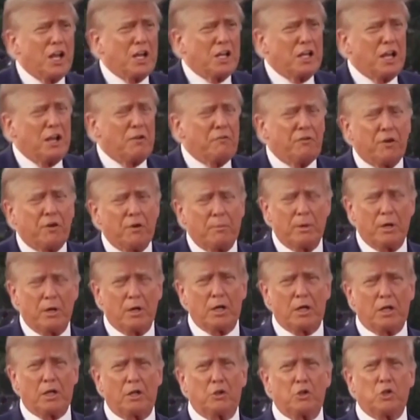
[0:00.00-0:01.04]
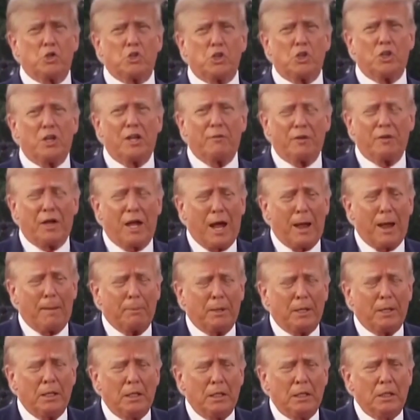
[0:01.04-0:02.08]
sad day for America. This should never
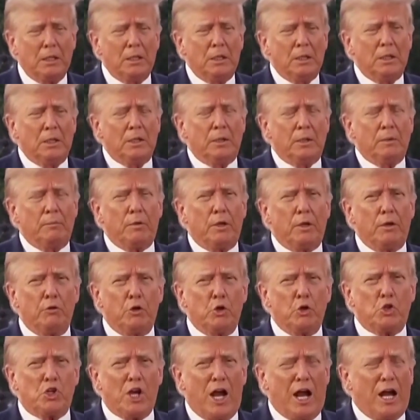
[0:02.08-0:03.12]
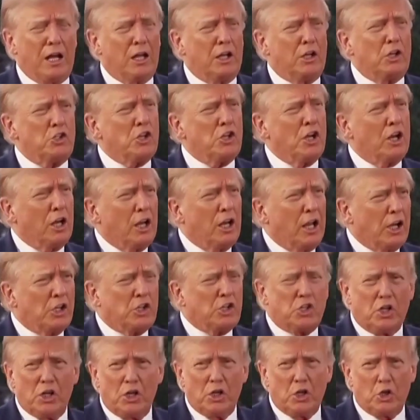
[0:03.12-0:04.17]
happen. If you challenge an
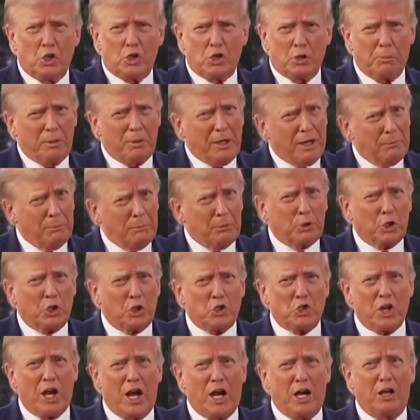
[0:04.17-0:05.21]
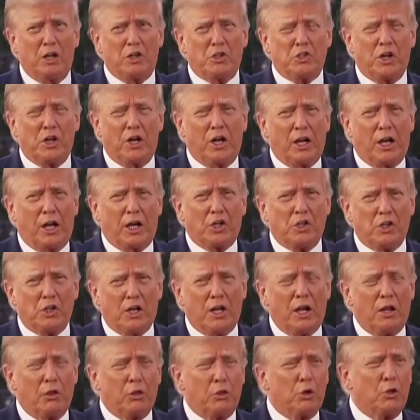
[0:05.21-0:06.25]
election, you should be able to challenge an
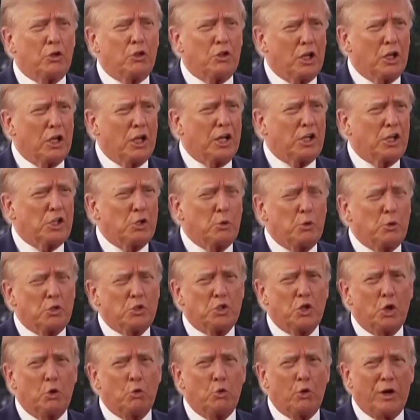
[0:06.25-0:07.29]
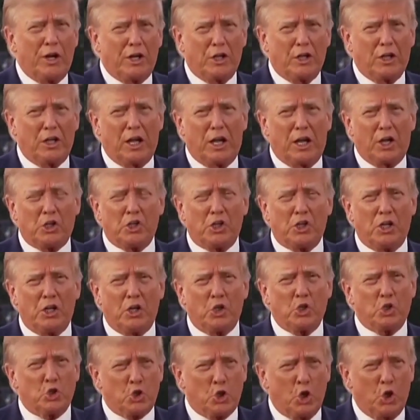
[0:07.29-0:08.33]
election. I thought the election was a rigged election,
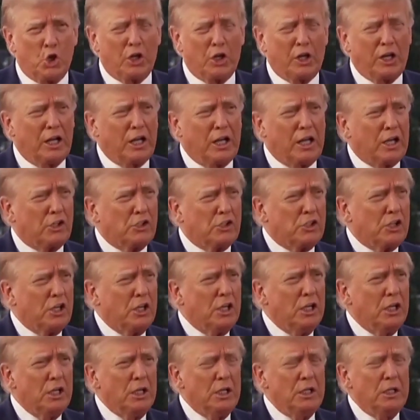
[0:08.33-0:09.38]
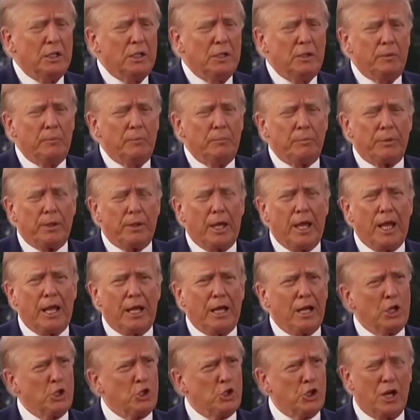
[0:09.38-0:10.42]
a stolen election,
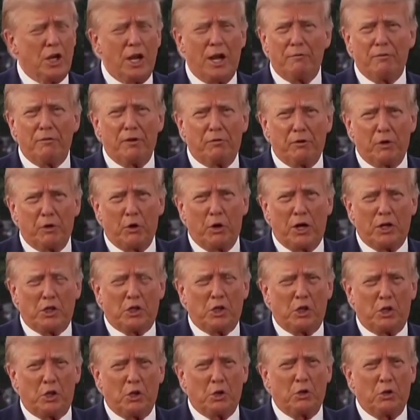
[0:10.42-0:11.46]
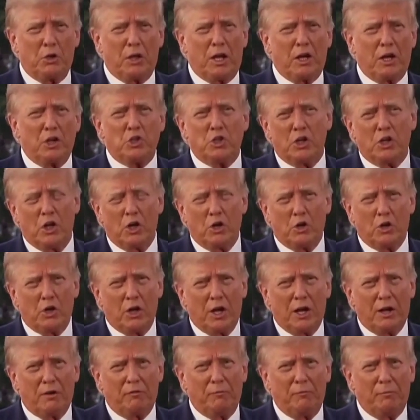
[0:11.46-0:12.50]
and I should have every right to do that. As you know,
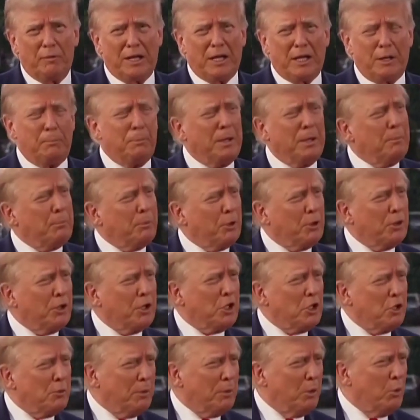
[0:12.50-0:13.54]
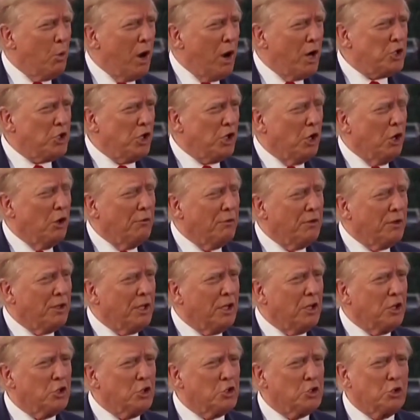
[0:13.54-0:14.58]
you have many people that you've been watching over the
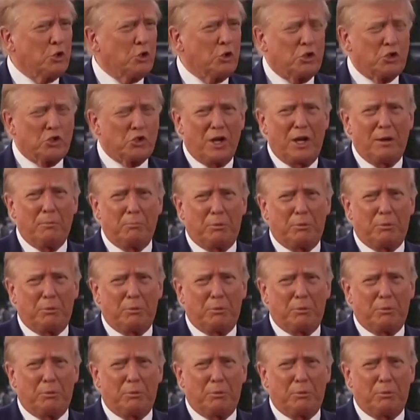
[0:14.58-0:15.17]
years do the